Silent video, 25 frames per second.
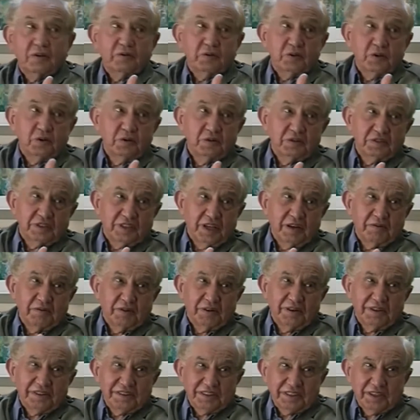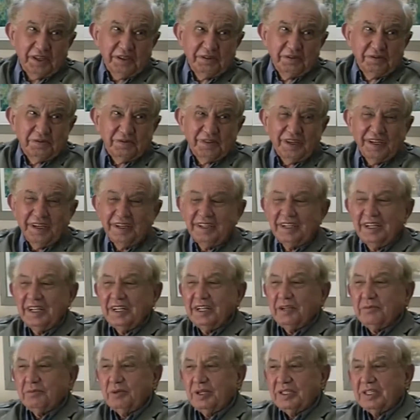I've given you several so far,
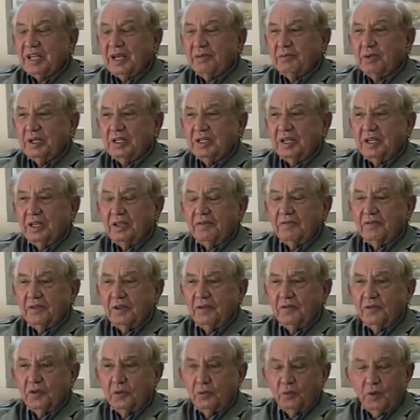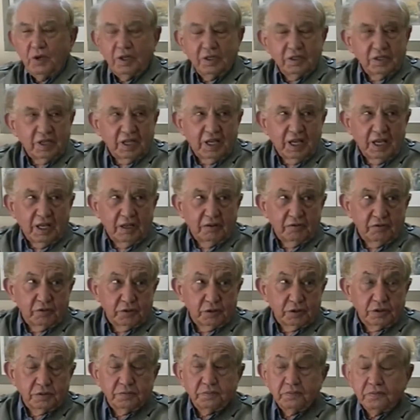but I mean, if you weren't
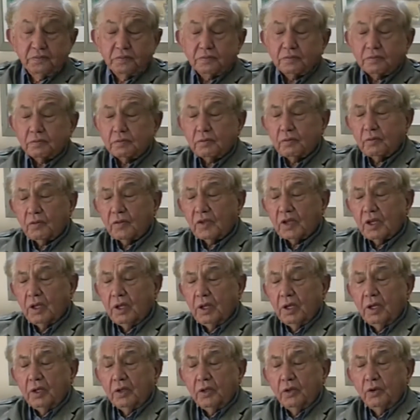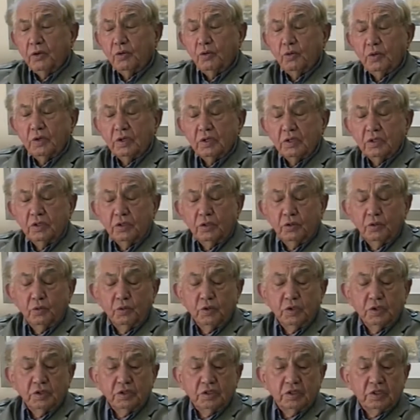careful, you
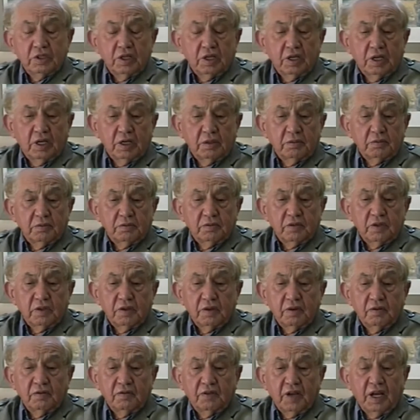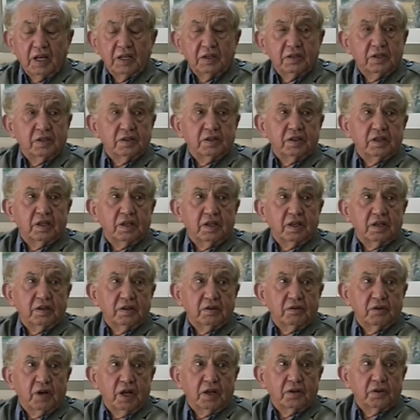would find that
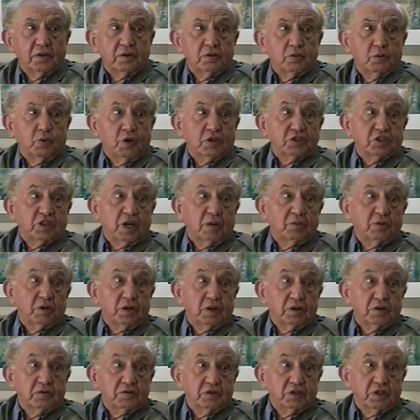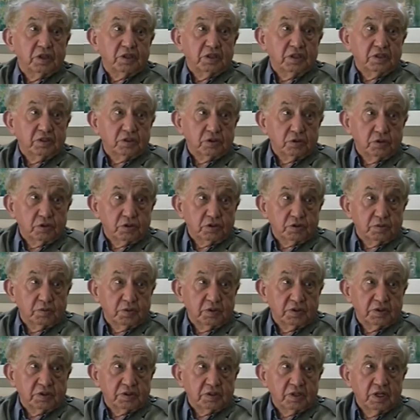rather than wash up a lot of dirty
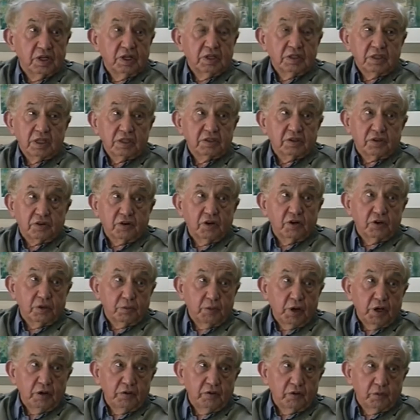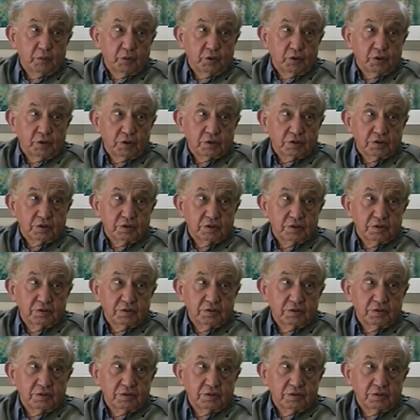saucepans, they'd throw them overboard.